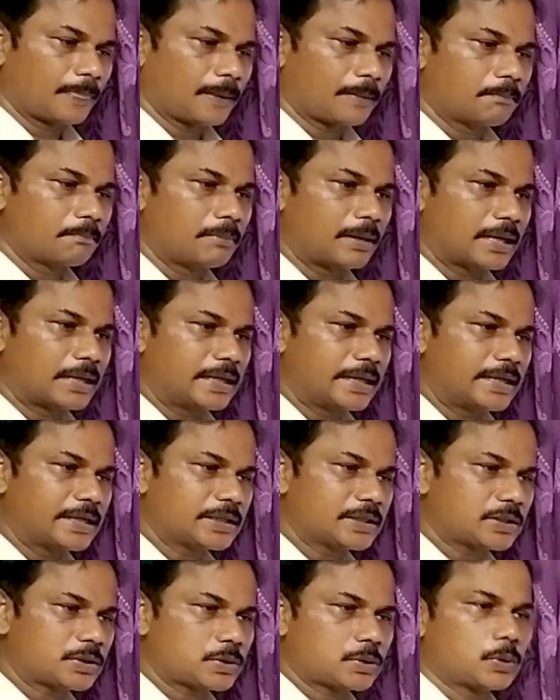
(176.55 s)
burning
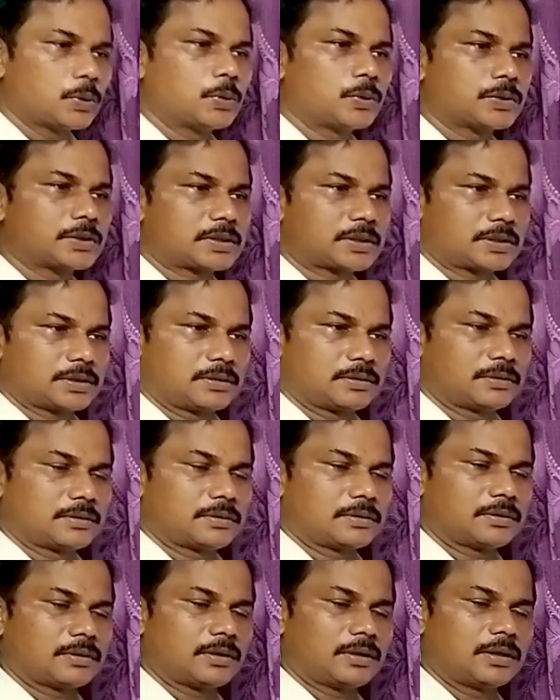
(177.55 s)
source,
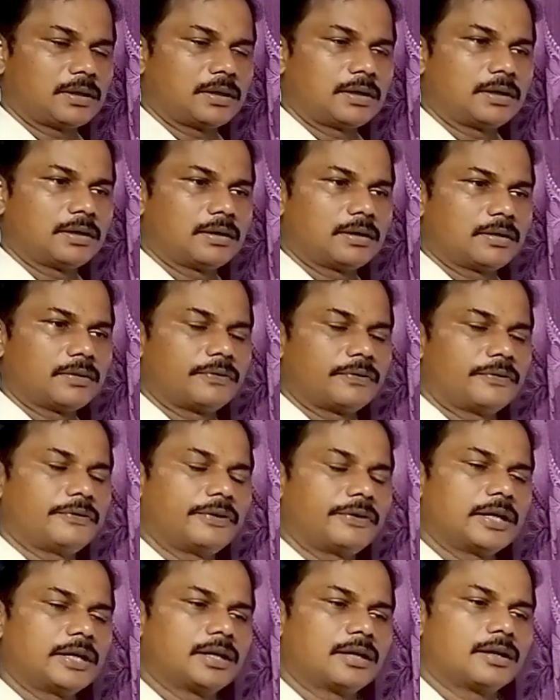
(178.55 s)
and
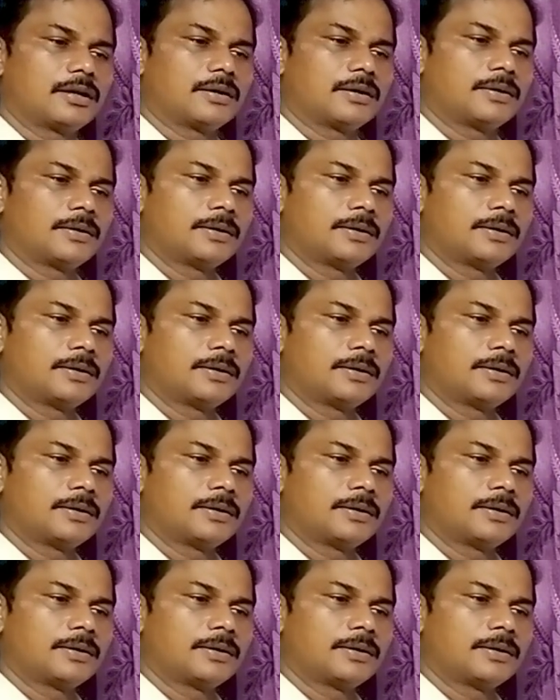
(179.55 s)
where